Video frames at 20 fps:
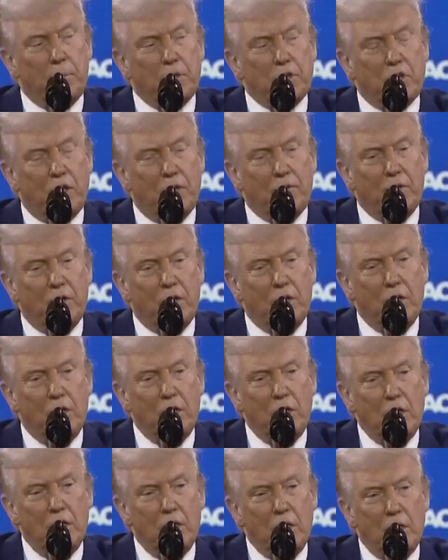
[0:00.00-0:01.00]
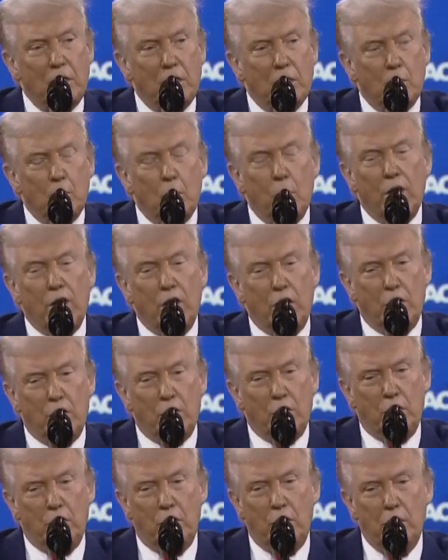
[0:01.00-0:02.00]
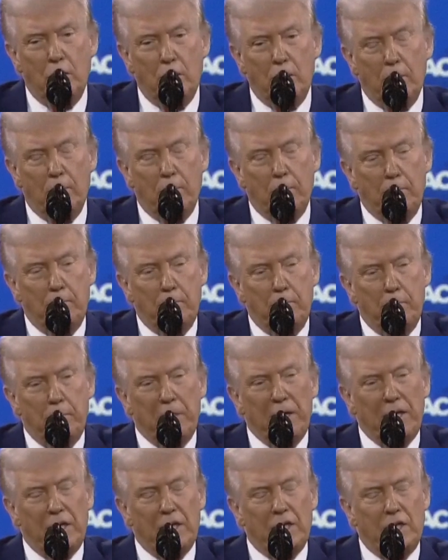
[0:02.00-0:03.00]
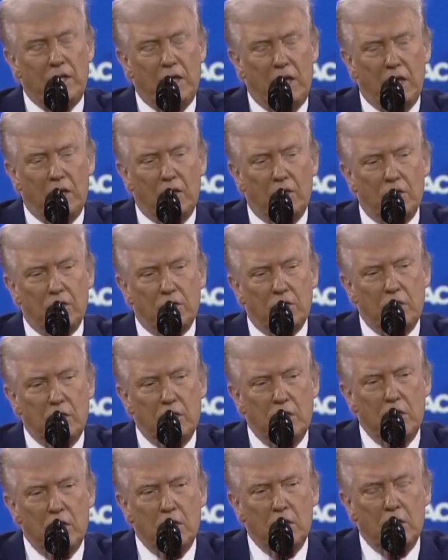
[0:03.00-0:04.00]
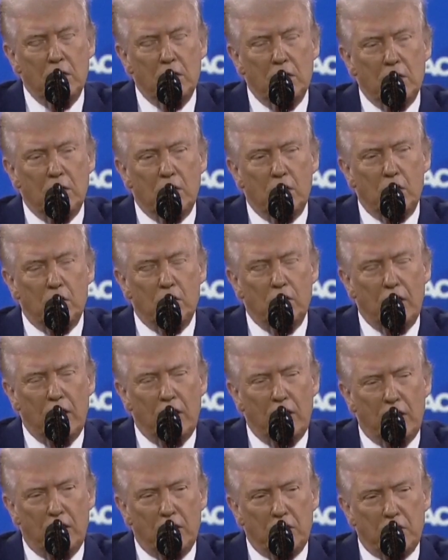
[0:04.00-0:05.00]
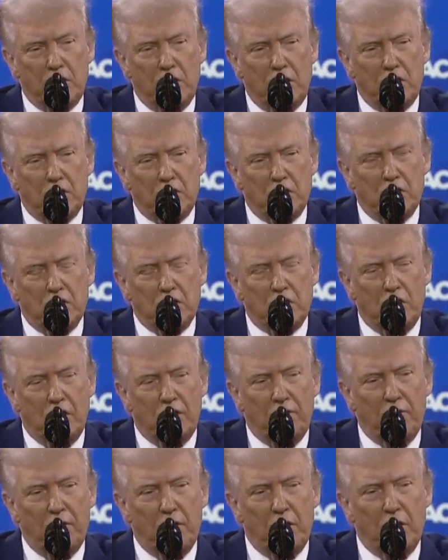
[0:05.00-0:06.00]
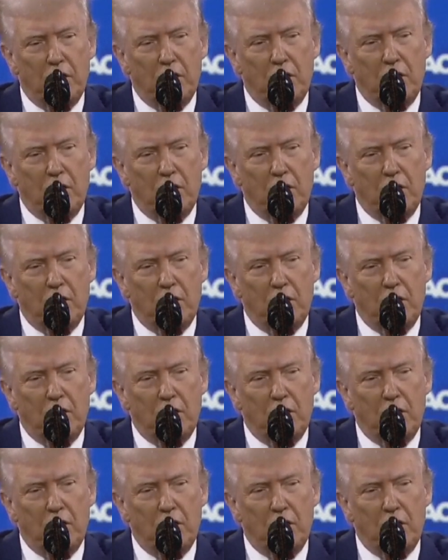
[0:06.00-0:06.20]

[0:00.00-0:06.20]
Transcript: has given $100 billion. The United States has given